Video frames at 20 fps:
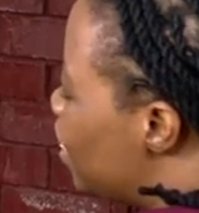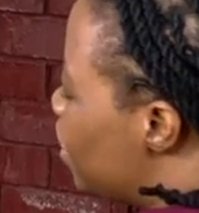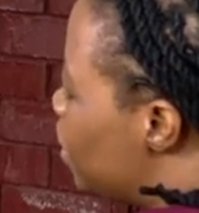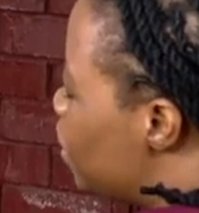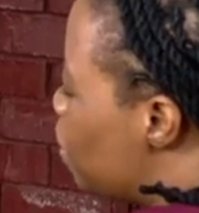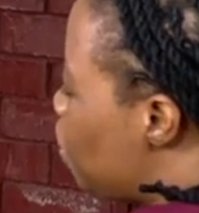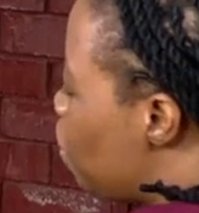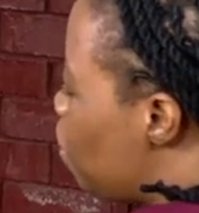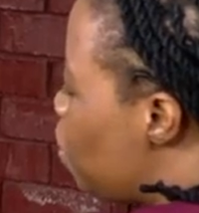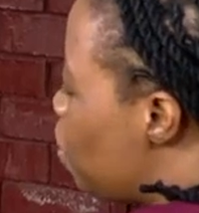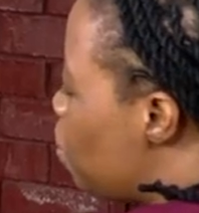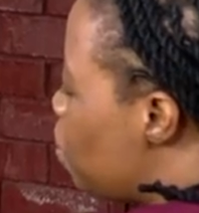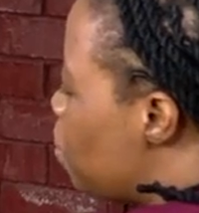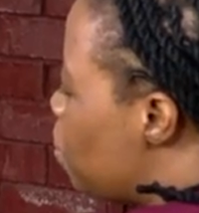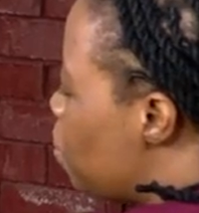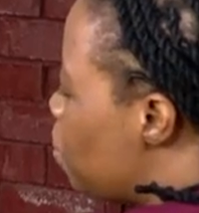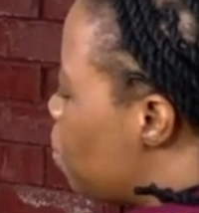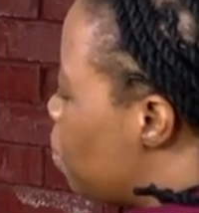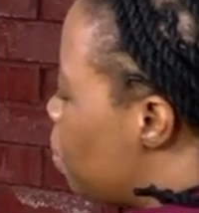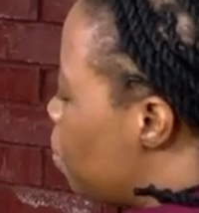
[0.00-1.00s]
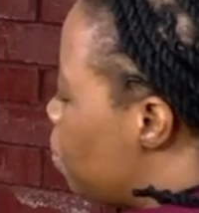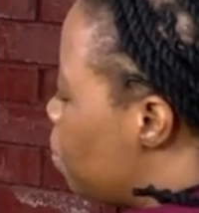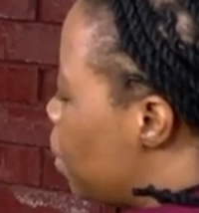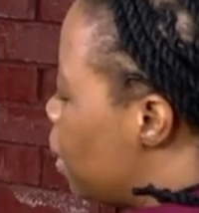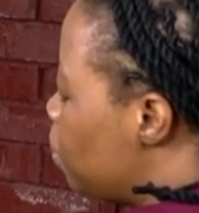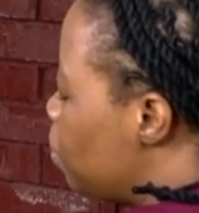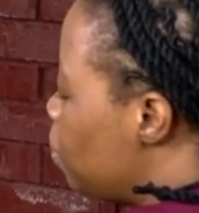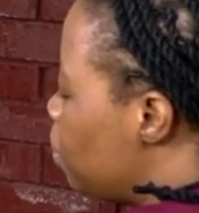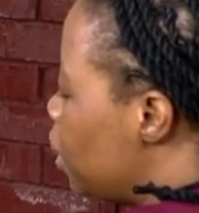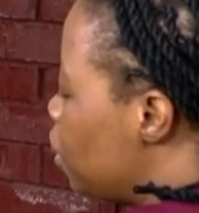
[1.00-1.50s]
So
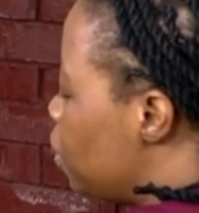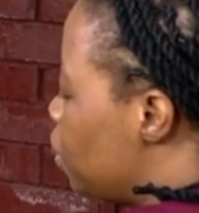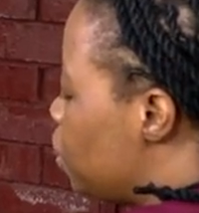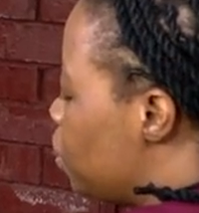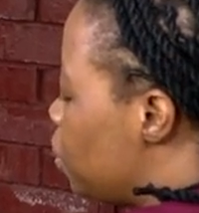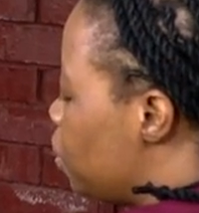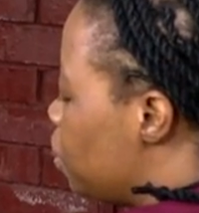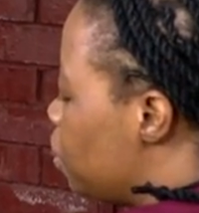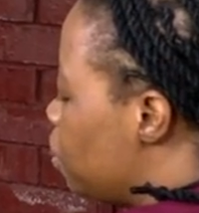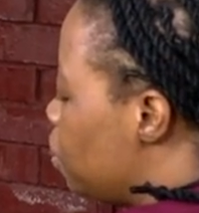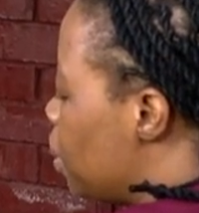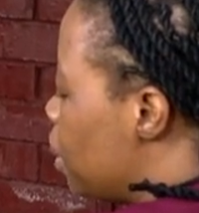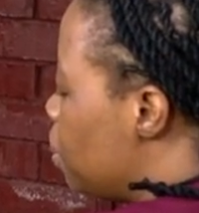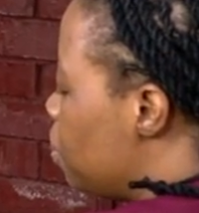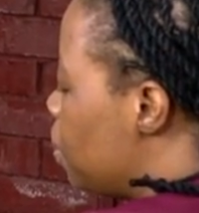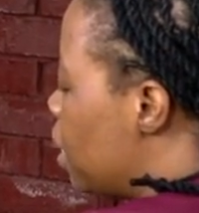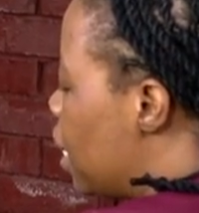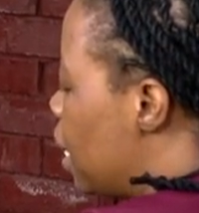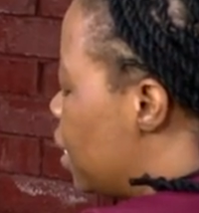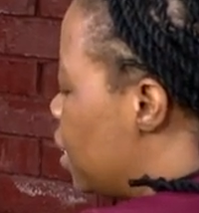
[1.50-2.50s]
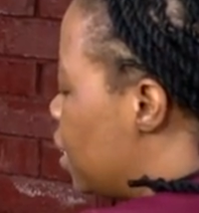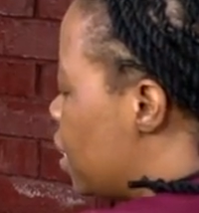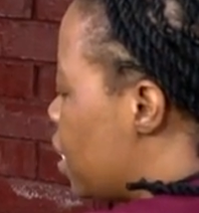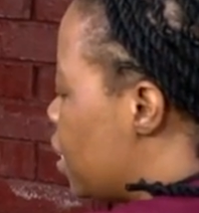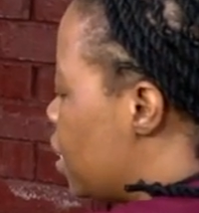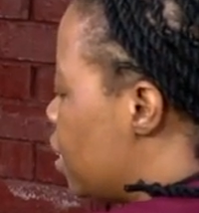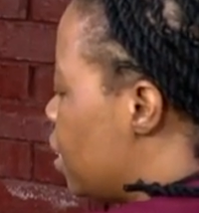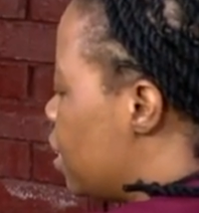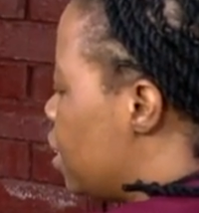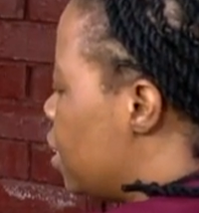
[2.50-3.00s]
what we do when we
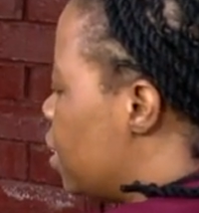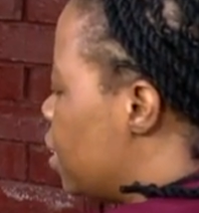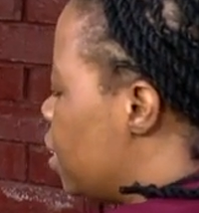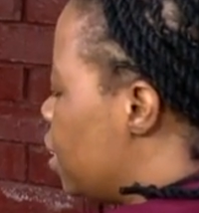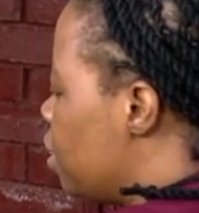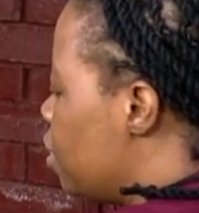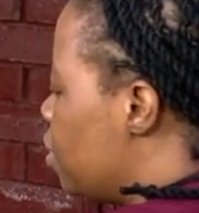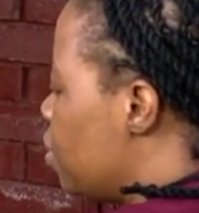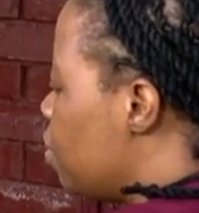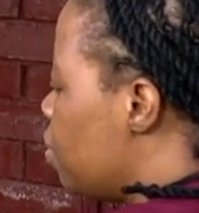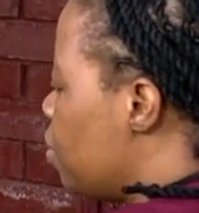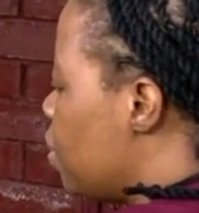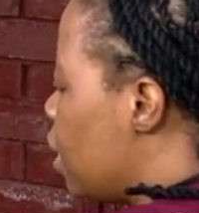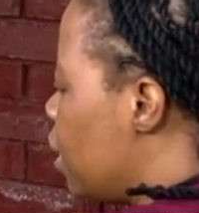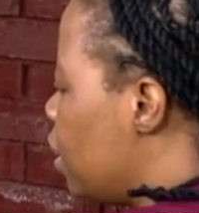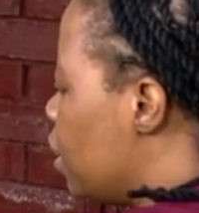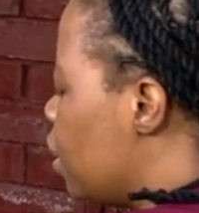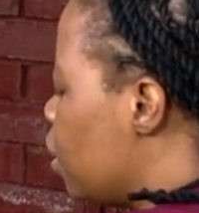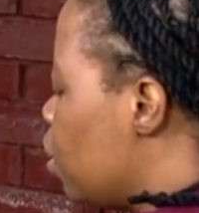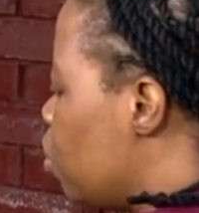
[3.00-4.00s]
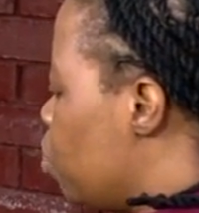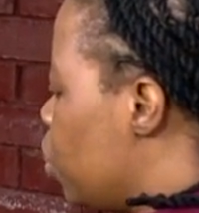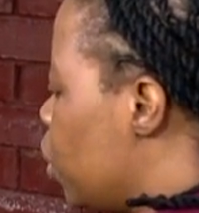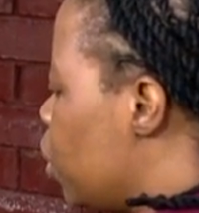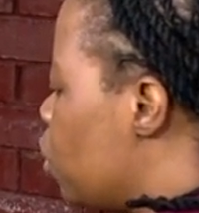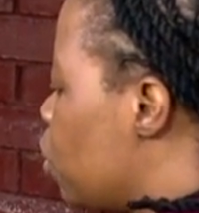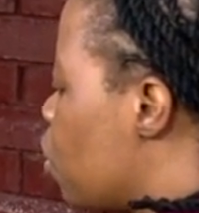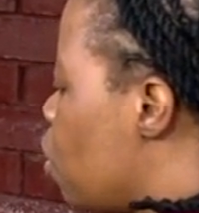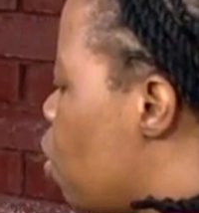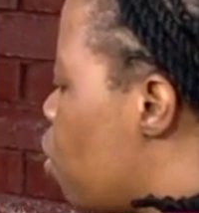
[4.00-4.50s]
adjust is give a little
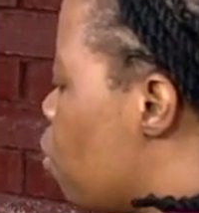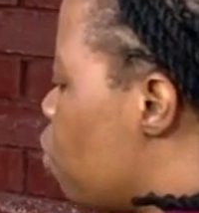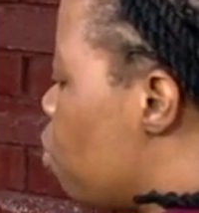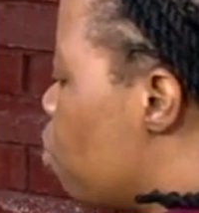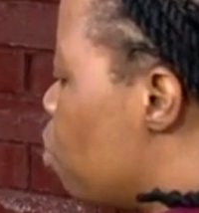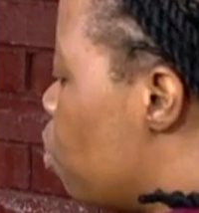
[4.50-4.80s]
bit of